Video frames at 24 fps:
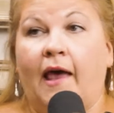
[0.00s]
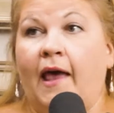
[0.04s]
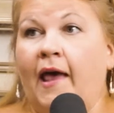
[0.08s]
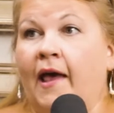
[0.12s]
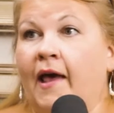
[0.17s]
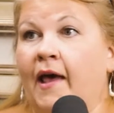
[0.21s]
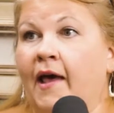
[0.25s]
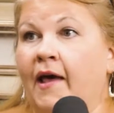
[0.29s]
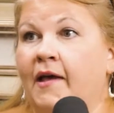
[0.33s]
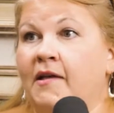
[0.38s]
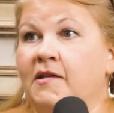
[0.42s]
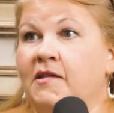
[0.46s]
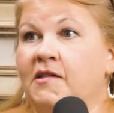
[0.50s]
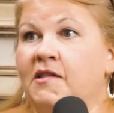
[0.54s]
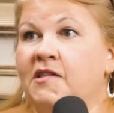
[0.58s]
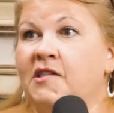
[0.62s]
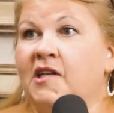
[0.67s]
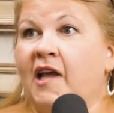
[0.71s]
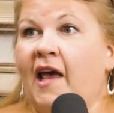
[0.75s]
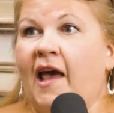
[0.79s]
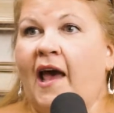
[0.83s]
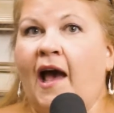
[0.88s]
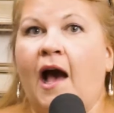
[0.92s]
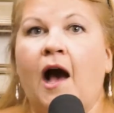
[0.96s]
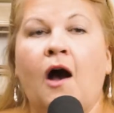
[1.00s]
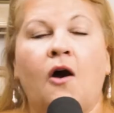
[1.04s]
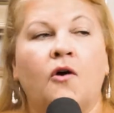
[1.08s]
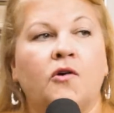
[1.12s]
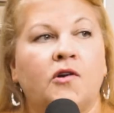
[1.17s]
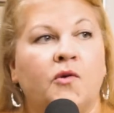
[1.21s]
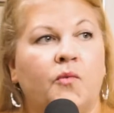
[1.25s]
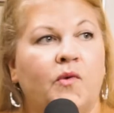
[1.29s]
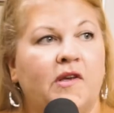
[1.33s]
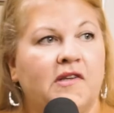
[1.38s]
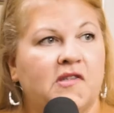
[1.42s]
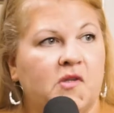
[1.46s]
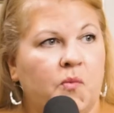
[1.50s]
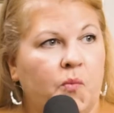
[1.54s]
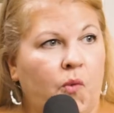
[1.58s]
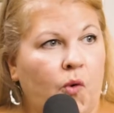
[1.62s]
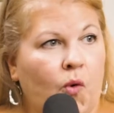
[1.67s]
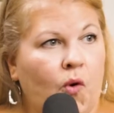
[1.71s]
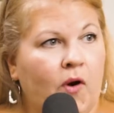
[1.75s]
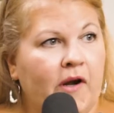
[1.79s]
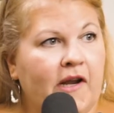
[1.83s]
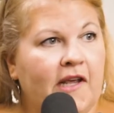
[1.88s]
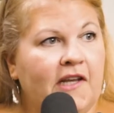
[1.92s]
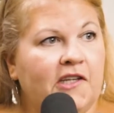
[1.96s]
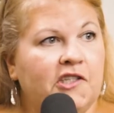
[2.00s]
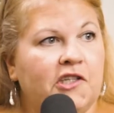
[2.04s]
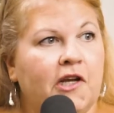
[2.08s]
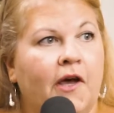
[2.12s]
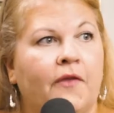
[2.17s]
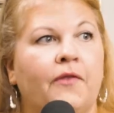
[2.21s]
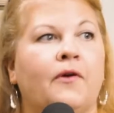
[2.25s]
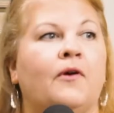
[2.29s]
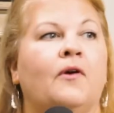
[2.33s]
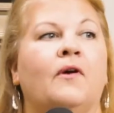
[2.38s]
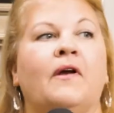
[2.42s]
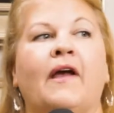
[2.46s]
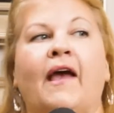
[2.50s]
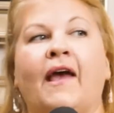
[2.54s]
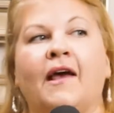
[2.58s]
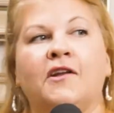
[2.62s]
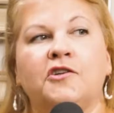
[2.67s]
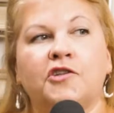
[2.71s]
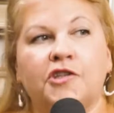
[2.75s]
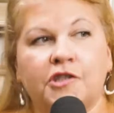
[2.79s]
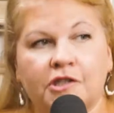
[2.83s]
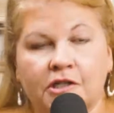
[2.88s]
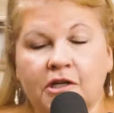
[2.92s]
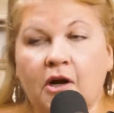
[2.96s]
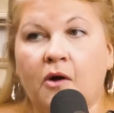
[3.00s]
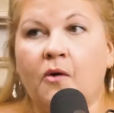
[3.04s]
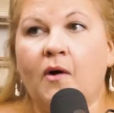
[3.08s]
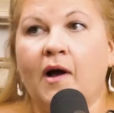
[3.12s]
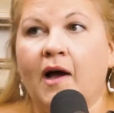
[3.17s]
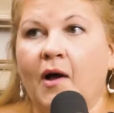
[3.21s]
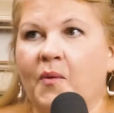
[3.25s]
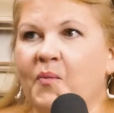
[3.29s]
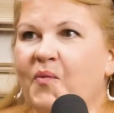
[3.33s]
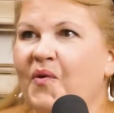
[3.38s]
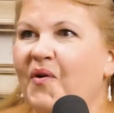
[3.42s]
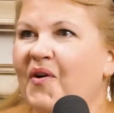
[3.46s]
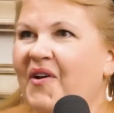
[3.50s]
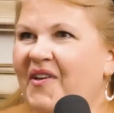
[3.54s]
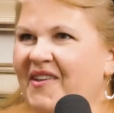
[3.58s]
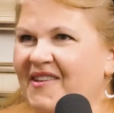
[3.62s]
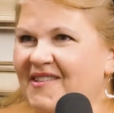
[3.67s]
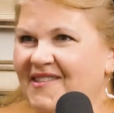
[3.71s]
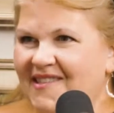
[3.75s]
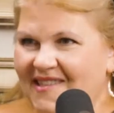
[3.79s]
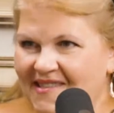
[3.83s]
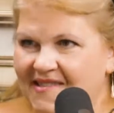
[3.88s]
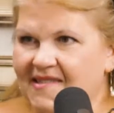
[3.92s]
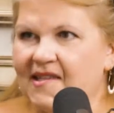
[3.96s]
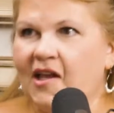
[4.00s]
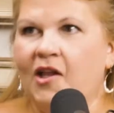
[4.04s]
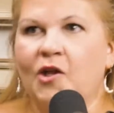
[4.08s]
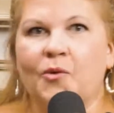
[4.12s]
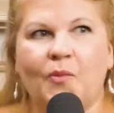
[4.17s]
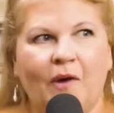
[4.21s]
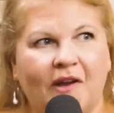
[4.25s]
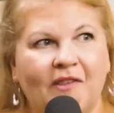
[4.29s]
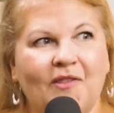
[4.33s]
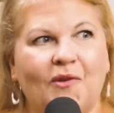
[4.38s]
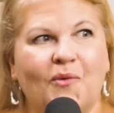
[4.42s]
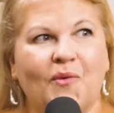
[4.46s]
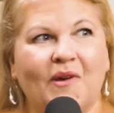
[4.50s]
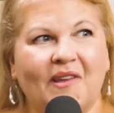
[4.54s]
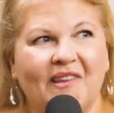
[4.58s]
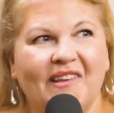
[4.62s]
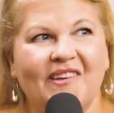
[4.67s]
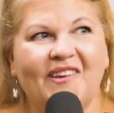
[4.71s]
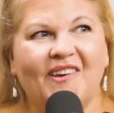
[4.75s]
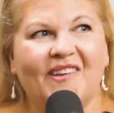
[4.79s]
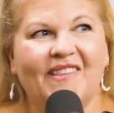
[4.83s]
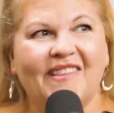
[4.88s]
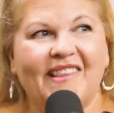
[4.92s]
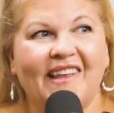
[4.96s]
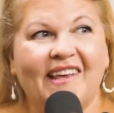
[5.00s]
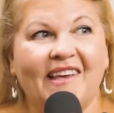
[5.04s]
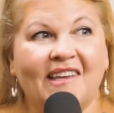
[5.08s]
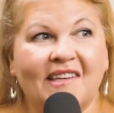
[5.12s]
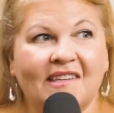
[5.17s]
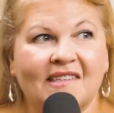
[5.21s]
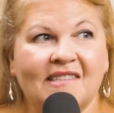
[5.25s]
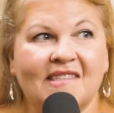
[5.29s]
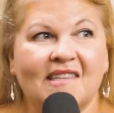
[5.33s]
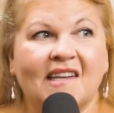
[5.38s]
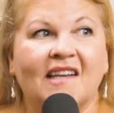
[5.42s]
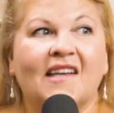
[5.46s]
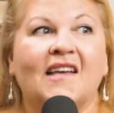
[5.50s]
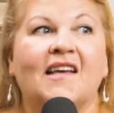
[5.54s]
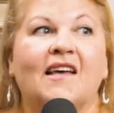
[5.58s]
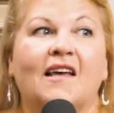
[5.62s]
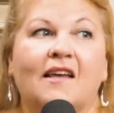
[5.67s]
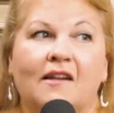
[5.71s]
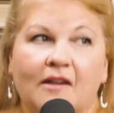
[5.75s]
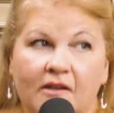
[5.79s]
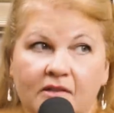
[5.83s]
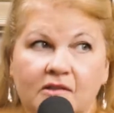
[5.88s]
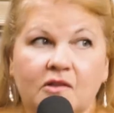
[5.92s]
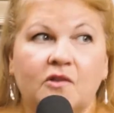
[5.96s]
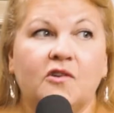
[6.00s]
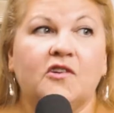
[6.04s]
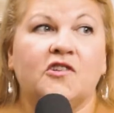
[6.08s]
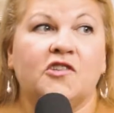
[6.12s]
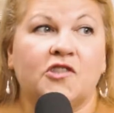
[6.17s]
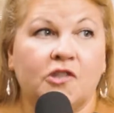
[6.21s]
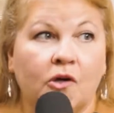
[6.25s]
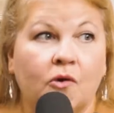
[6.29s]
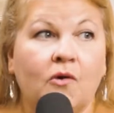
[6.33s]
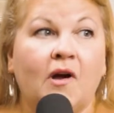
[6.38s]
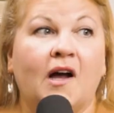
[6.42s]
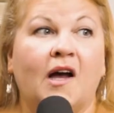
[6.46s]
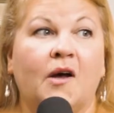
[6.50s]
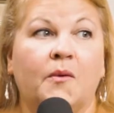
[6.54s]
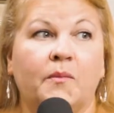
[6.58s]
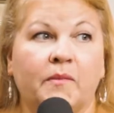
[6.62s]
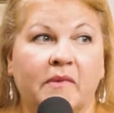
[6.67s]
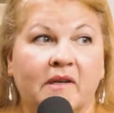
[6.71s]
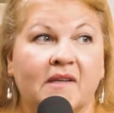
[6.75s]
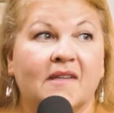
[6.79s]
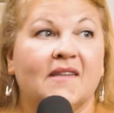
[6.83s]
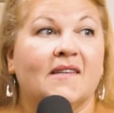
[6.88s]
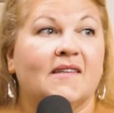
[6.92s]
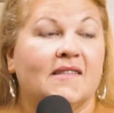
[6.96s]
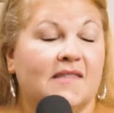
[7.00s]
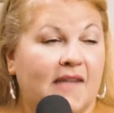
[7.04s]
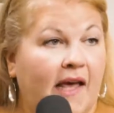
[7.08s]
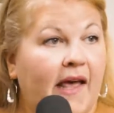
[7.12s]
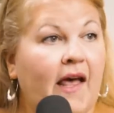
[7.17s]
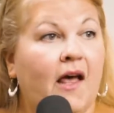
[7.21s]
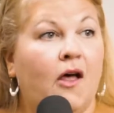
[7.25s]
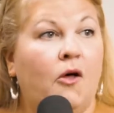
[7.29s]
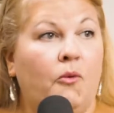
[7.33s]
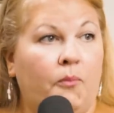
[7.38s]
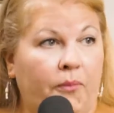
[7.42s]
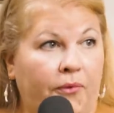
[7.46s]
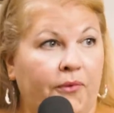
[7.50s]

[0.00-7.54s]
And how do we support each other and show up to celebrate the really good things, and also to show up to help